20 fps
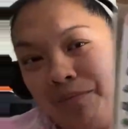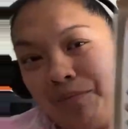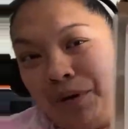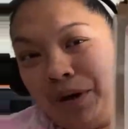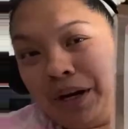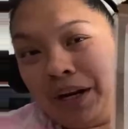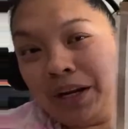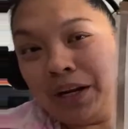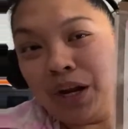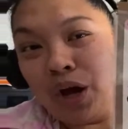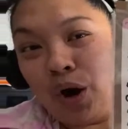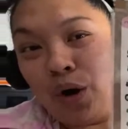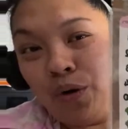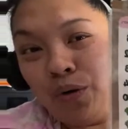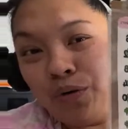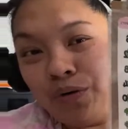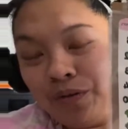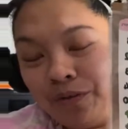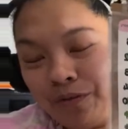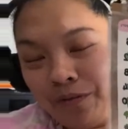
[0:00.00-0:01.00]
Put a
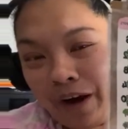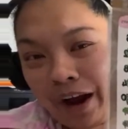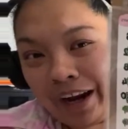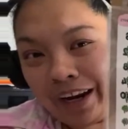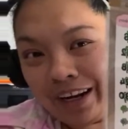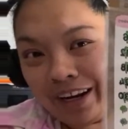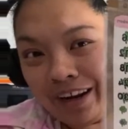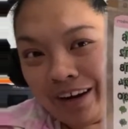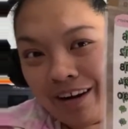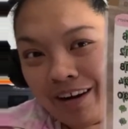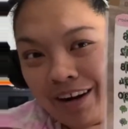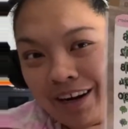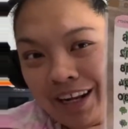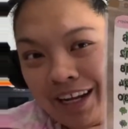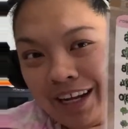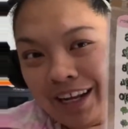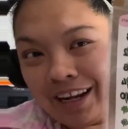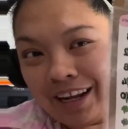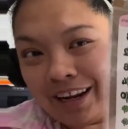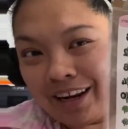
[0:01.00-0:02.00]
note, find it on
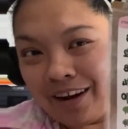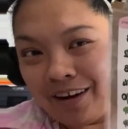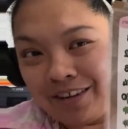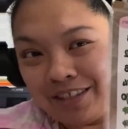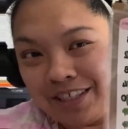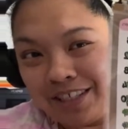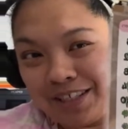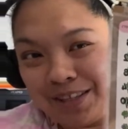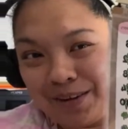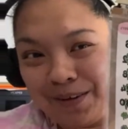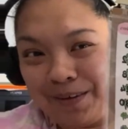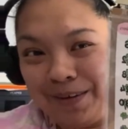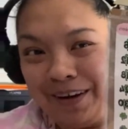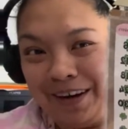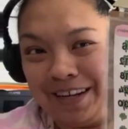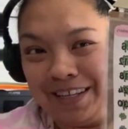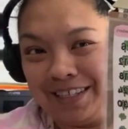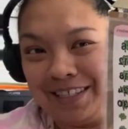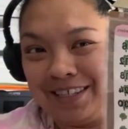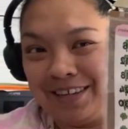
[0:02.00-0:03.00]
it, and I'll just throw
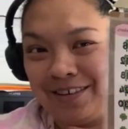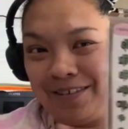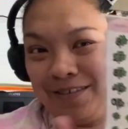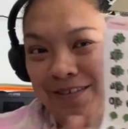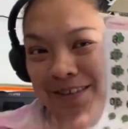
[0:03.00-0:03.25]
it into your